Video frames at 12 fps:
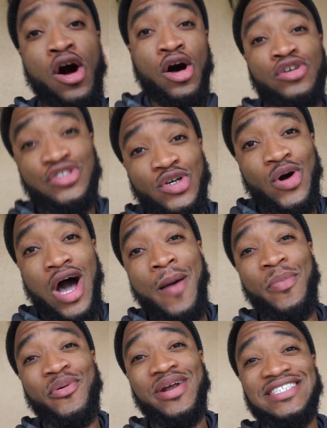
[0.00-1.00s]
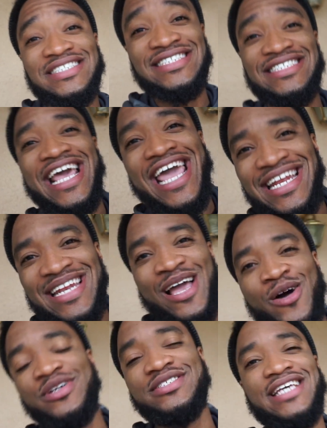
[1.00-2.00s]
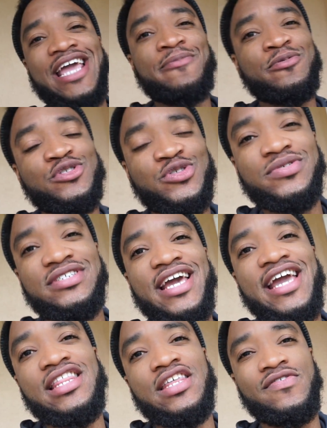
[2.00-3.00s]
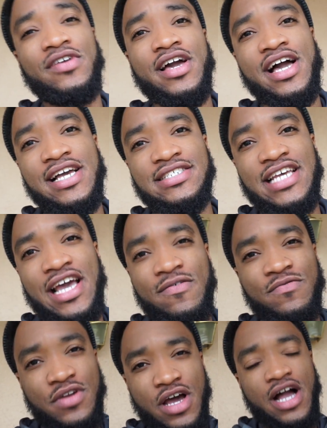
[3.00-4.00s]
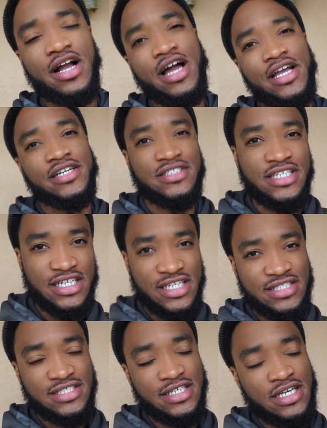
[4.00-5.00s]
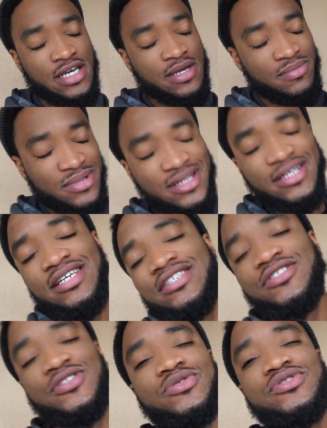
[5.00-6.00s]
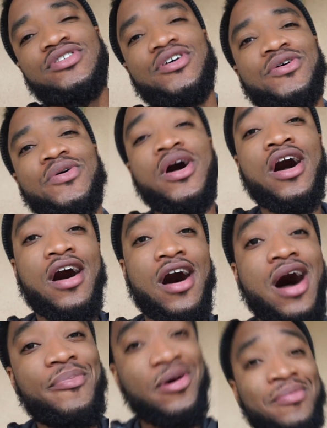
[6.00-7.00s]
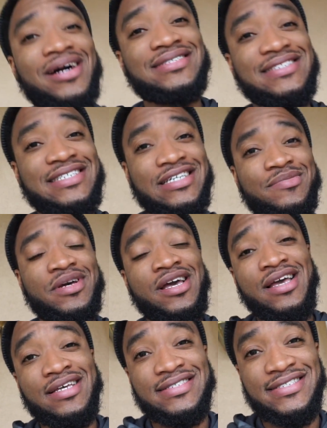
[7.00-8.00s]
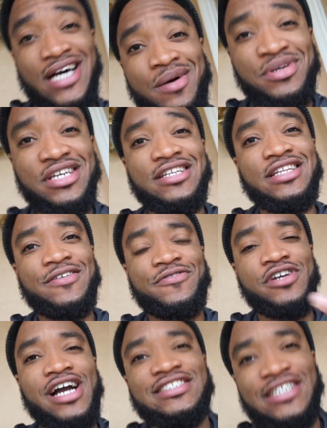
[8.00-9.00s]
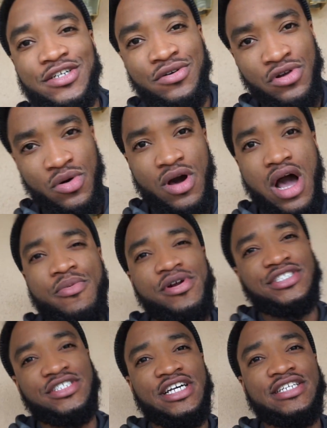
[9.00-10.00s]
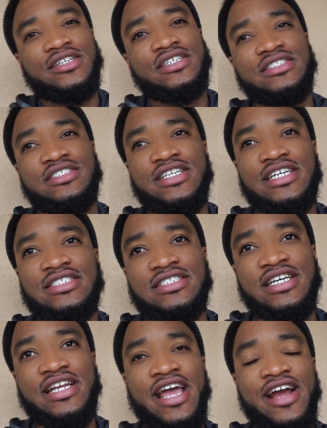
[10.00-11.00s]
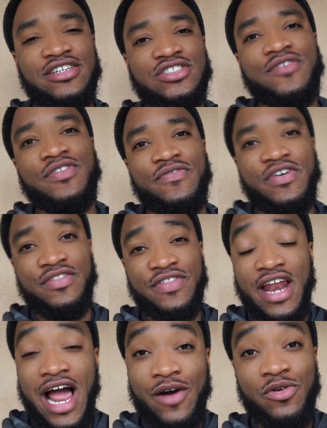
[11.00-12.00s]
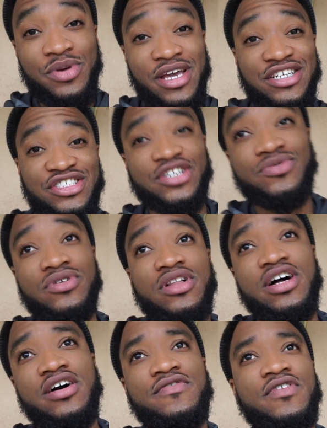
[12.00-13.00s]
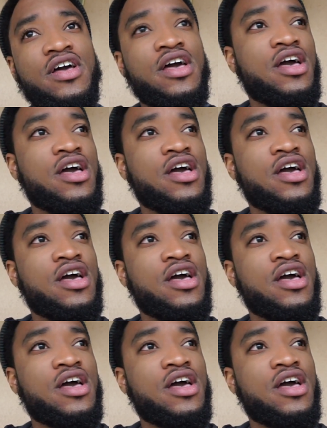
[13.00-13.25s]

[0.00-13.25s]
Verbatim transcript: Also, Operation Takedown is April 28th. If you guys have not got your tickets, please do so. Hop on my team, Zombie Elite. For you guys that don't know what Operation Takedown is, it's actually an airsoft event that I will be a general of